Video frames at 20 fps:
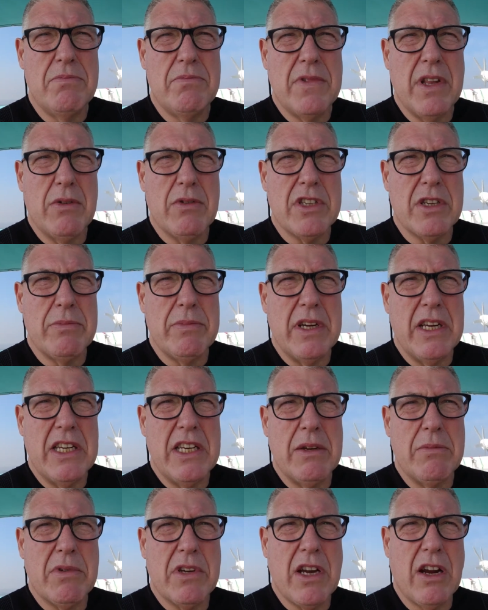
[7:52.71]
There was a
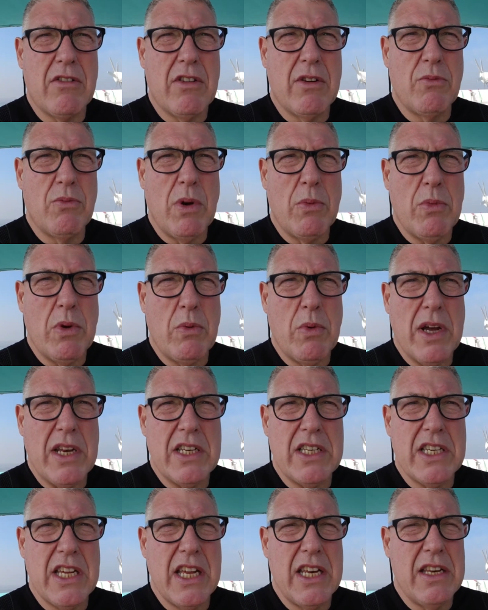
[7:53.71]
medium current when we
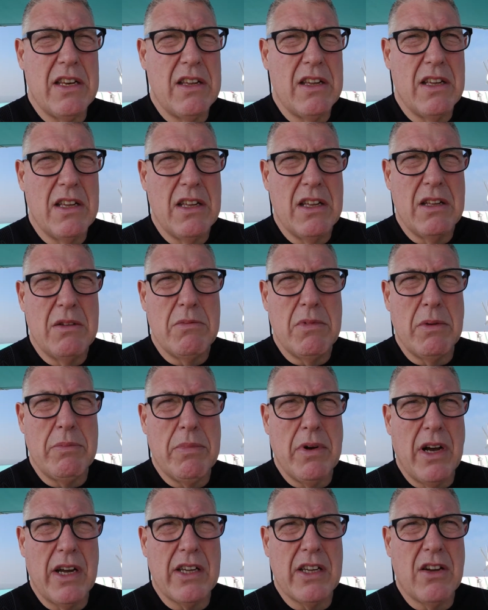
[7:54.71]
went in, but
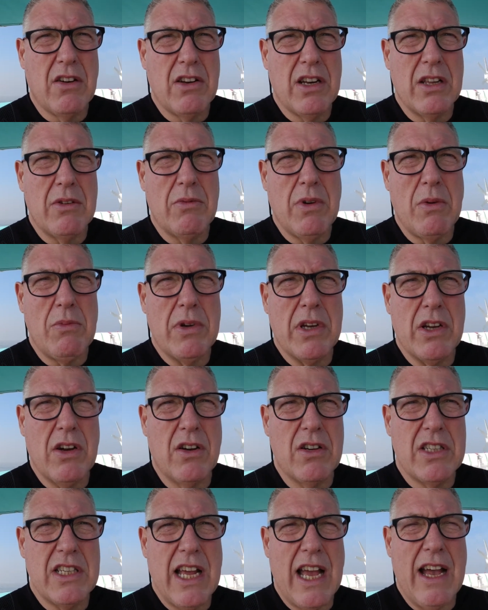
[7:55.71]
by golly, when we
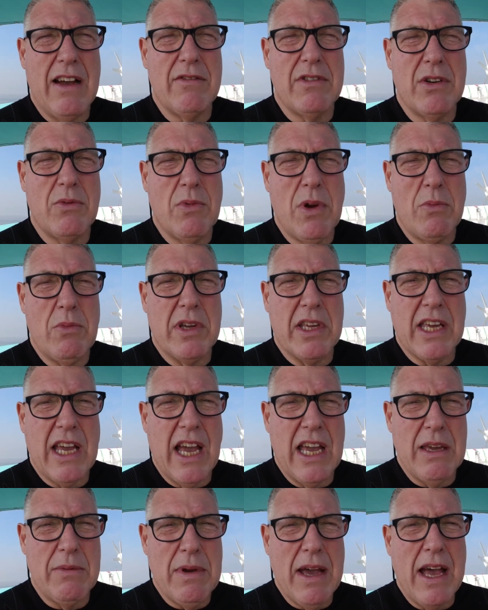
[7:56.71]
got down and when we
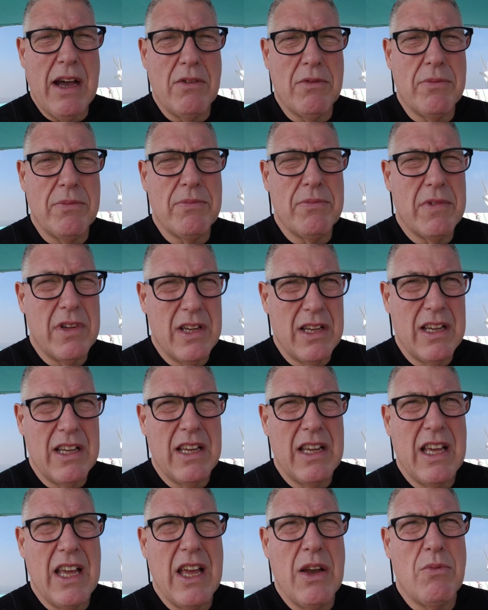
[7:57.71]
came out,
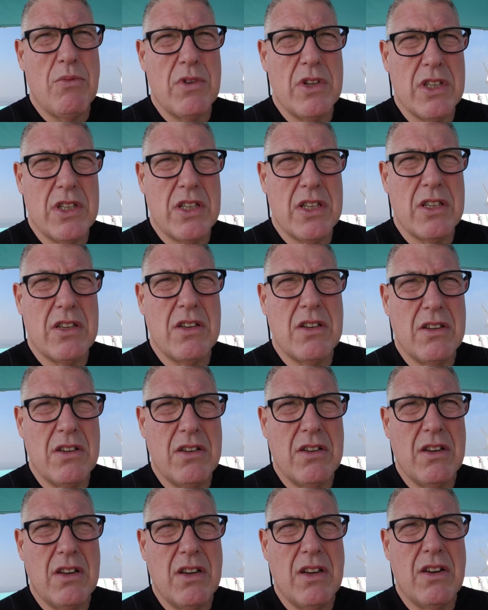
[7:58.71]
it was
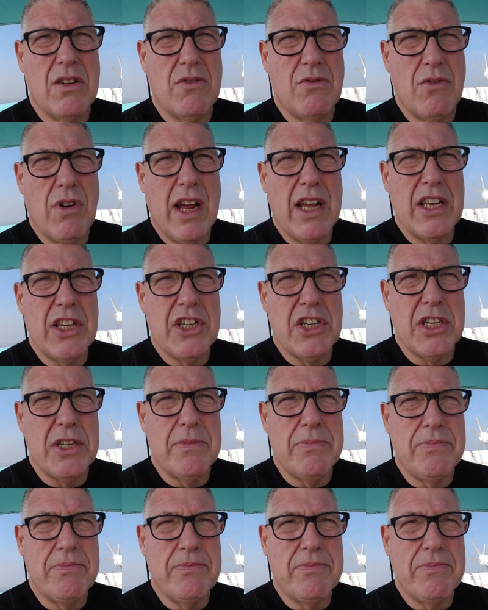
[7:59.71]
raging.